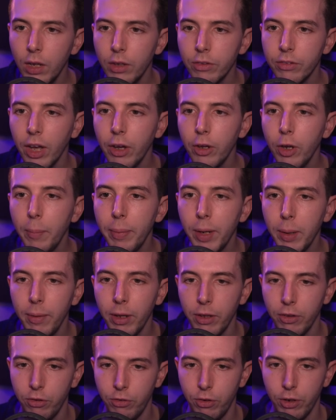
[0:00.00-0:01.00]
Tell you a bit about
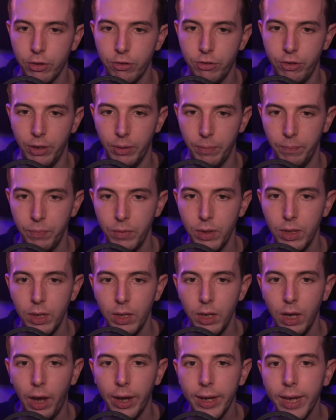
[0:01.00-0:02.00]
the structure.
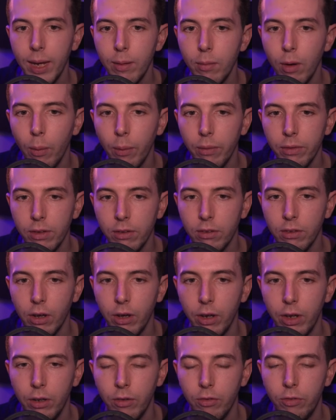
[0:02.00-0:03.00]
I came up with this
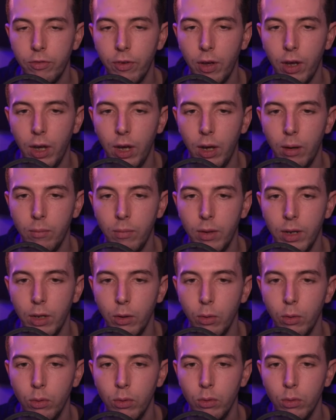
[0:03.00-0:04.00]
kind of
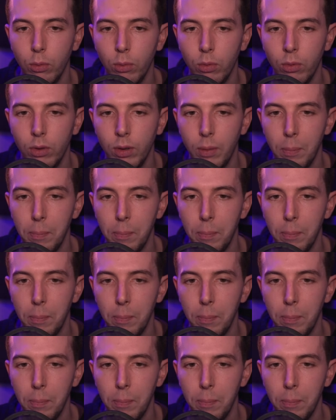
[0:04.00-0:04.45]
little